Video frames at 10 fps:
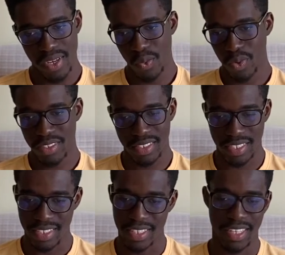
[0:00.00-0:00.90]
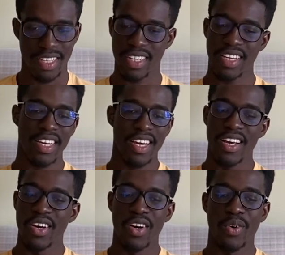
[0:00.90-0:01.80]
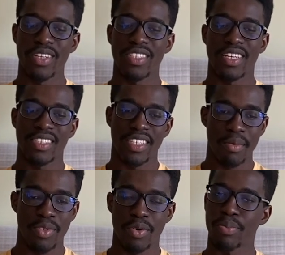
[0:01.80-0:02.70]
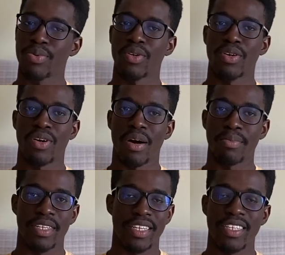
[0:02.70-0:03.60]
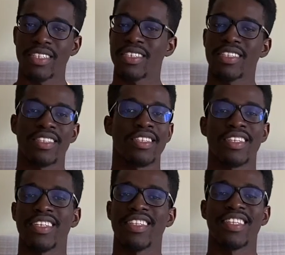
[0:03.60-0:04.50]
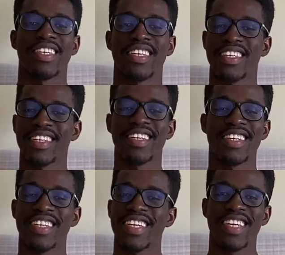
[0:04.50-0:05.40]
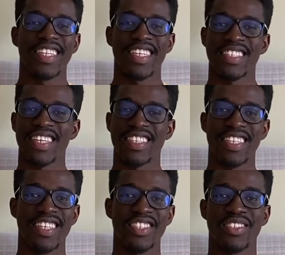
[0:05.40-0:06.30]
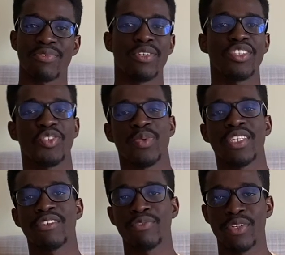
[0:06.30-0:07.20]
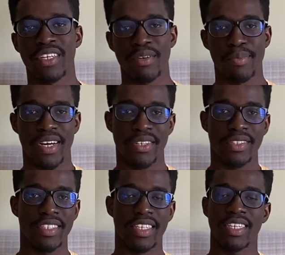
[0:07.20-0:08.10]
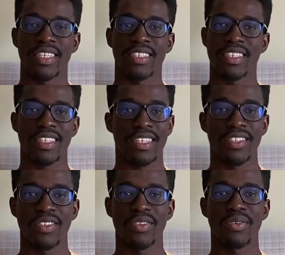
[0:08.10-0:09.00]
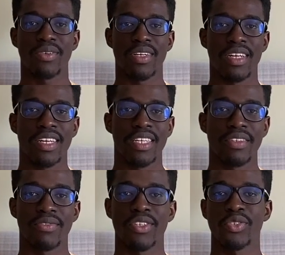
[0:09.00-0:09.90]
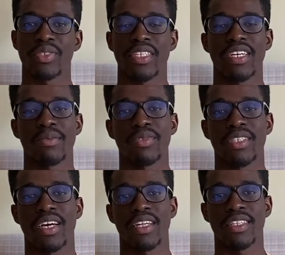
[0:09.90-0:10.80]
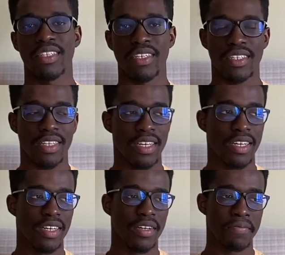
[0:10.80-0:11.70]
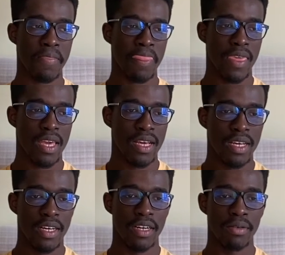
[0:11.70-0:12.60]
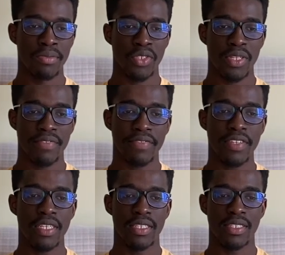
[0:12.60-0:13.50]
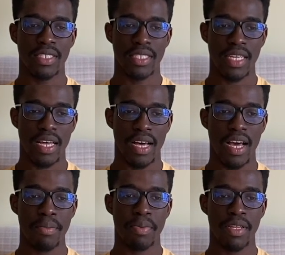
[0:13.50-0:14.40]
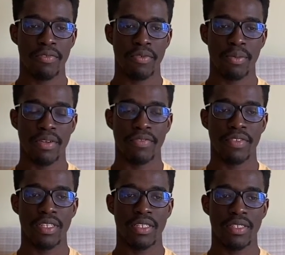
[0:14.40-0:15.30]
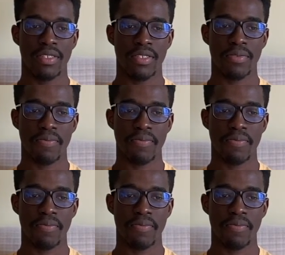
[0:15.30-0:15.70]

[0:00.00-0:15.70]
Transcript: once they accept your application, then there's nothing else for you to wait for. You can buy your ticket and then eventually come to Canada. Yeah. So the fees. Yeah, I paid for my fees.